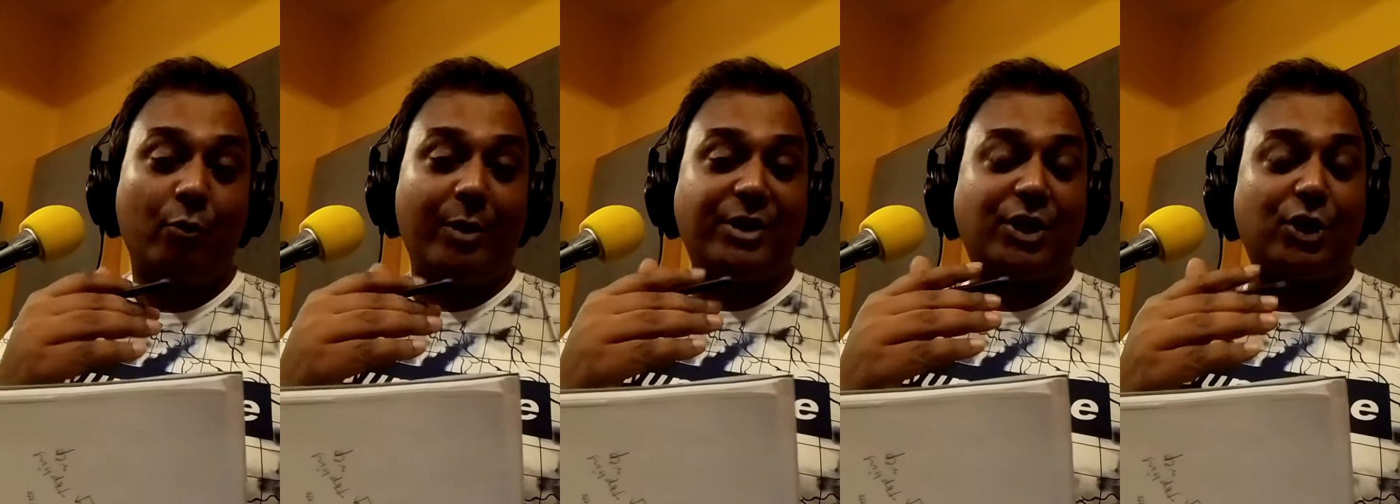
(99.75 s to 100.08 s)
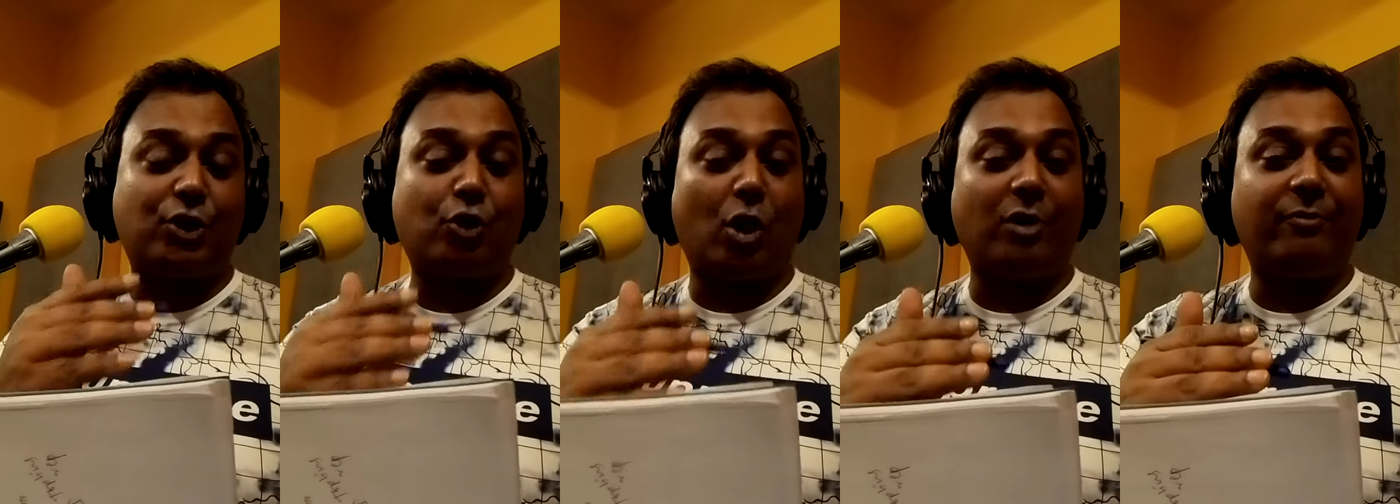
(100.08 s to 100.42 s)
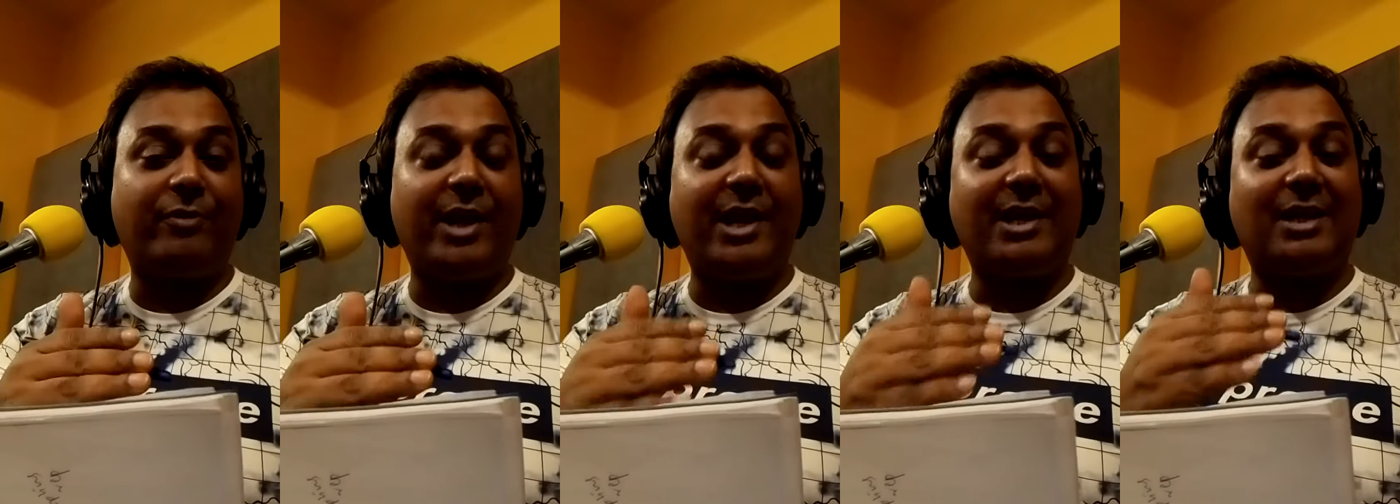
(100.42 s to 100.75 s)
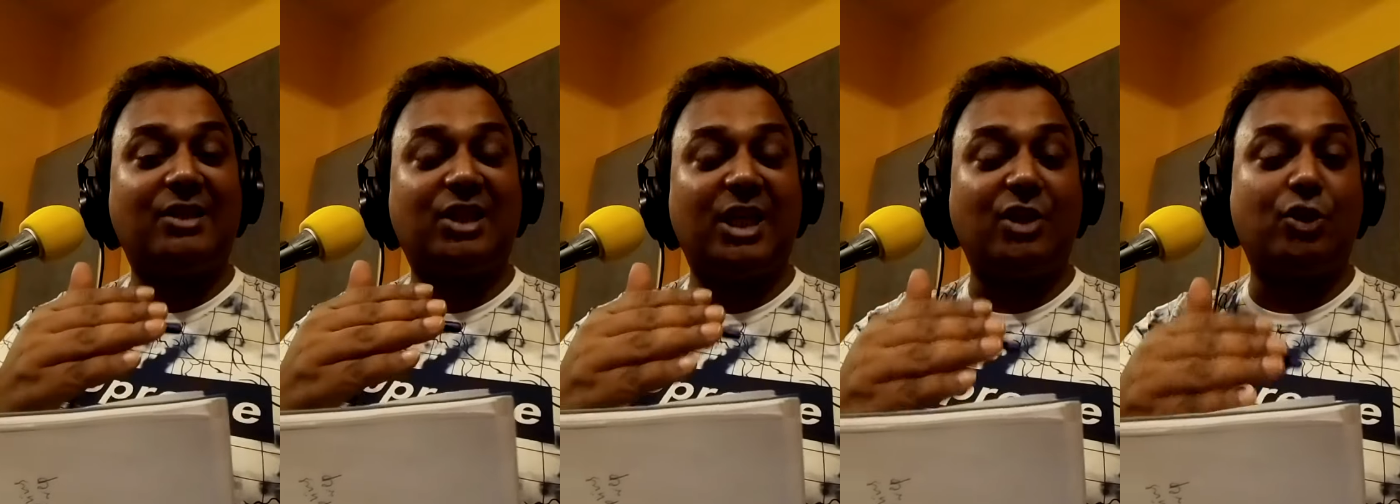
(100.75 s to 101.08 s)
which is conveying
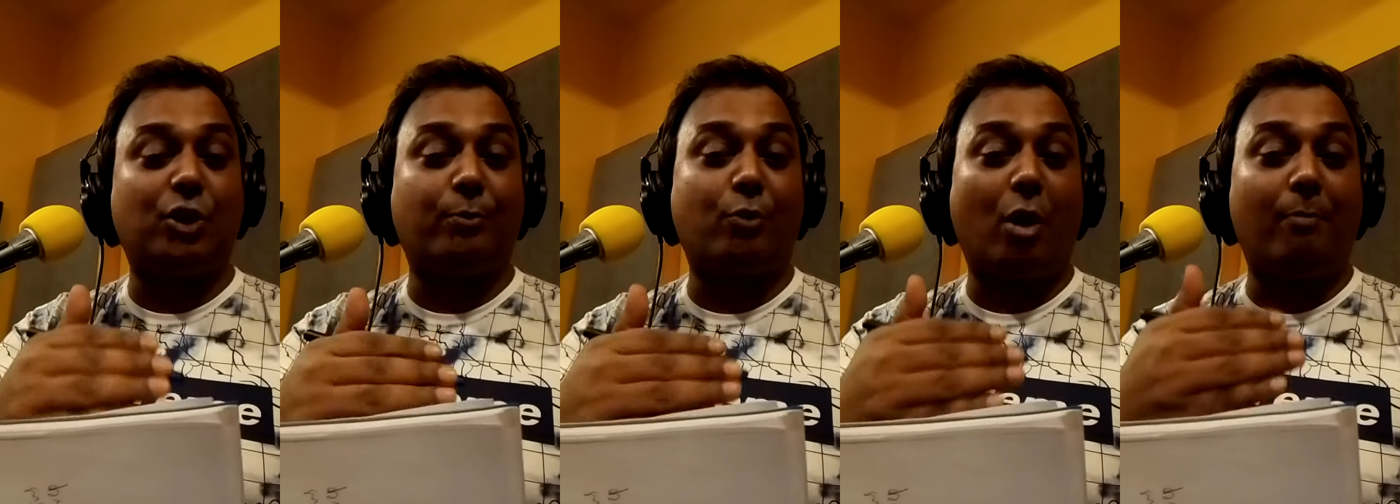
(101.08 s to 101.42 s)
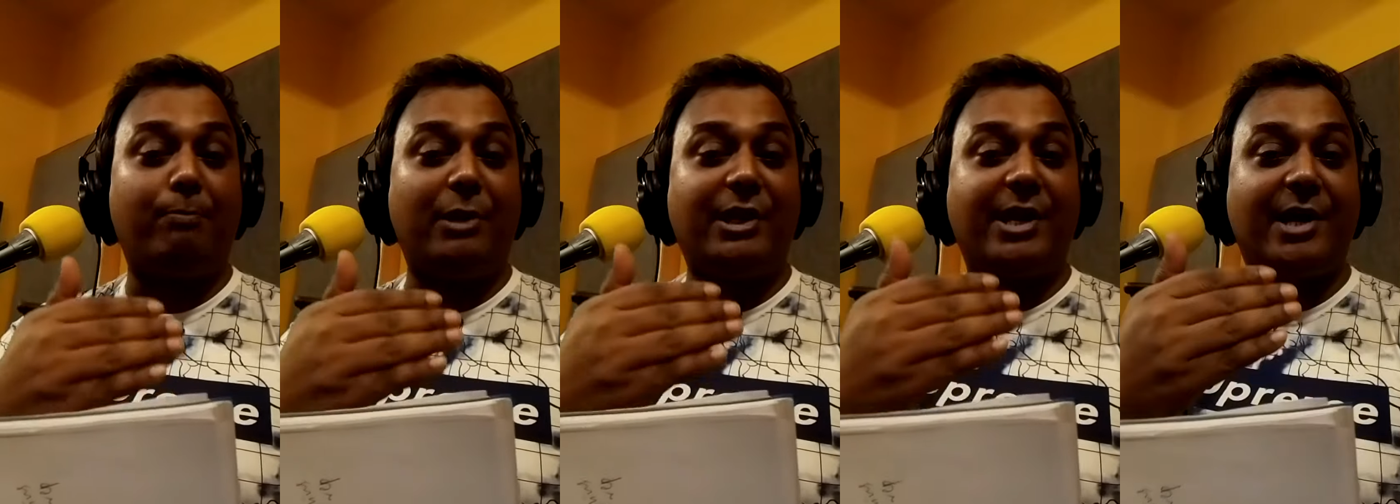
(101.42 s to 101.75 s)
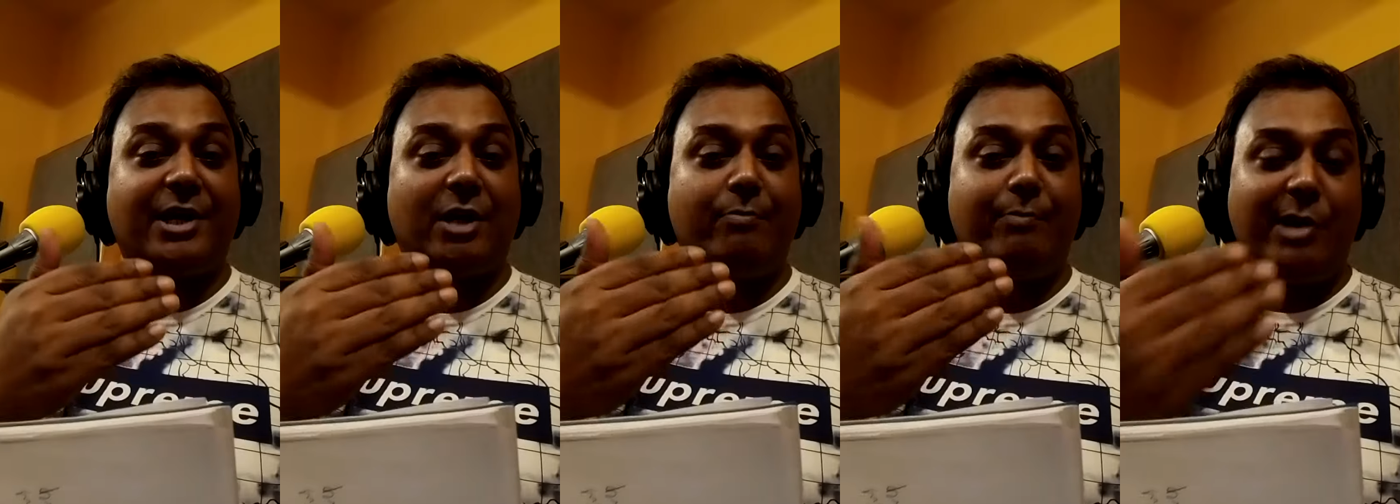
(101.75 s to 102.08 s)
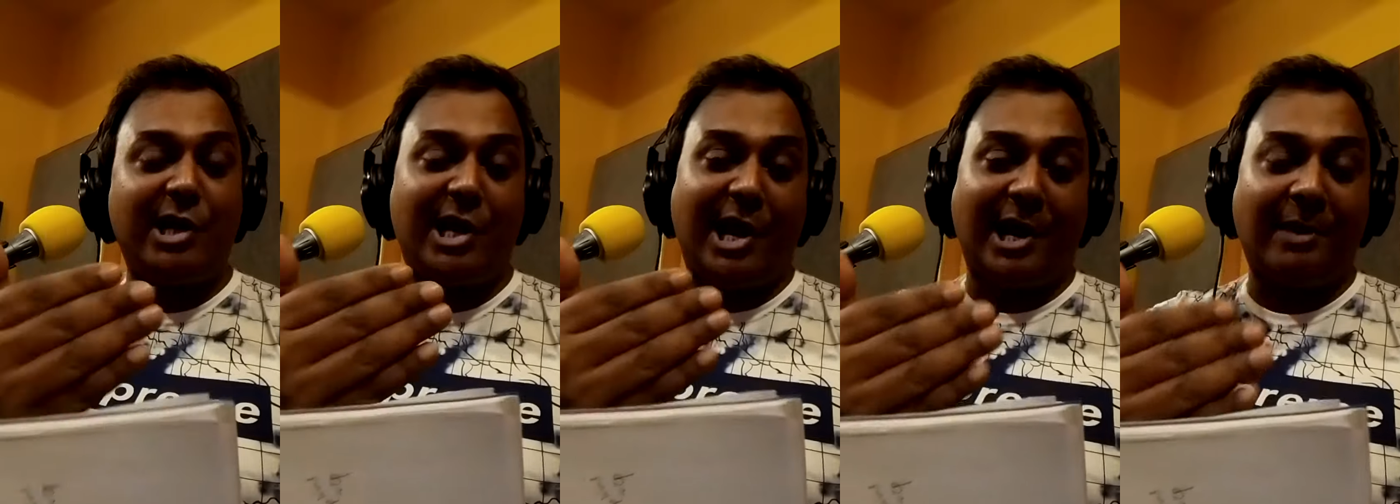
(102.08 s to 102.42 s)
a sense of complicated
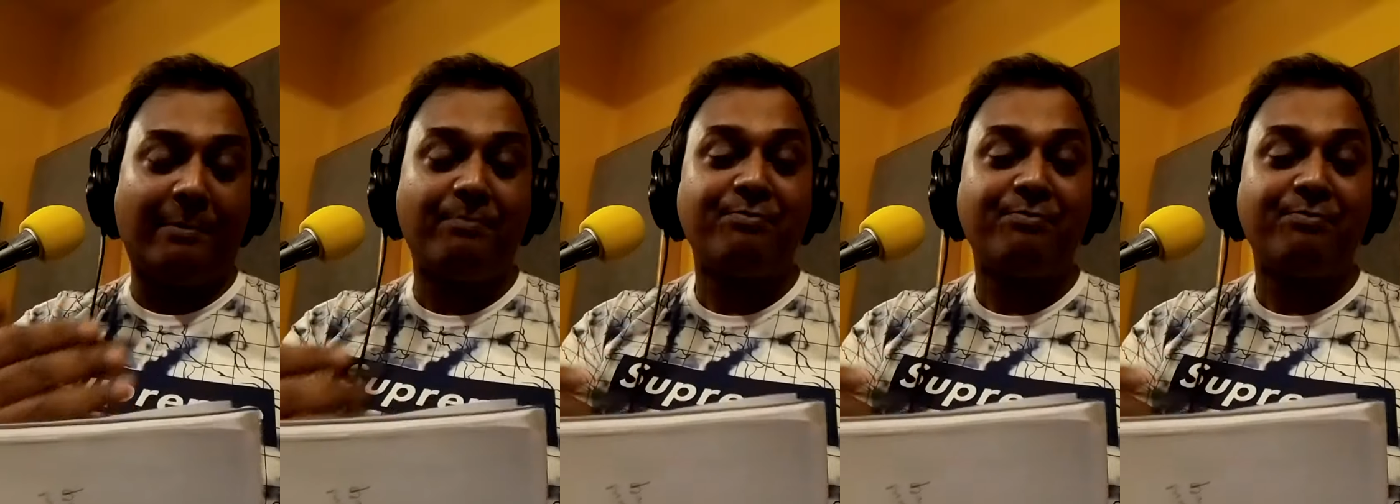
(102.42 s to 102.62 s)
meaning